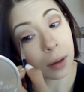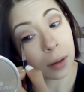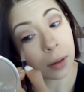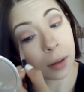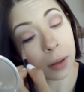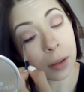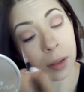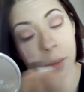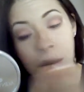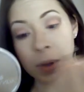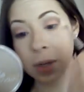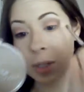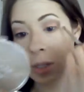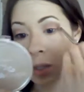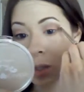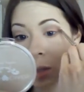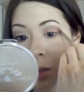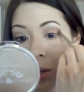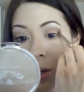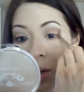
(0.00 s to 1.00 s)
just to make
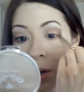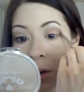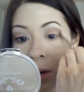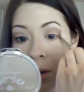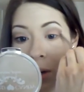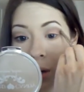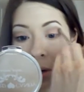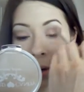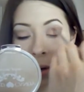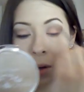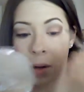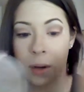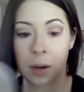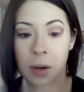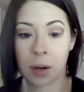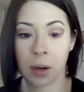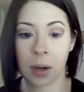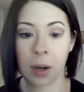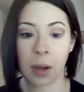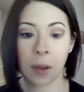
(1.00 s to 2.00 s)
sure
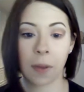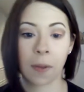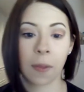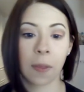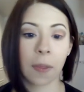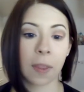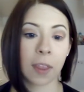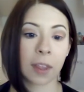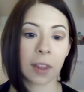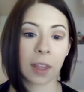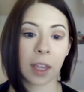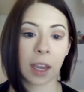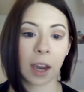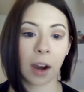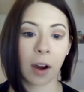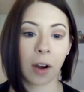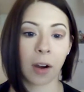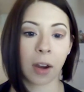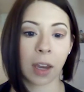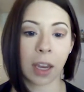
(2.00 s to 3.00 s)
that they
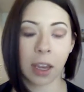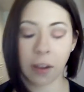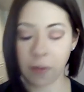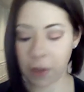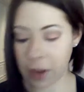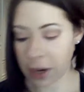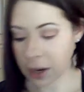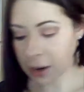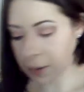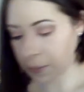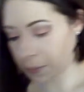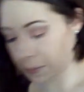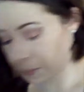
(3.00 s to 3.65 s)
are even.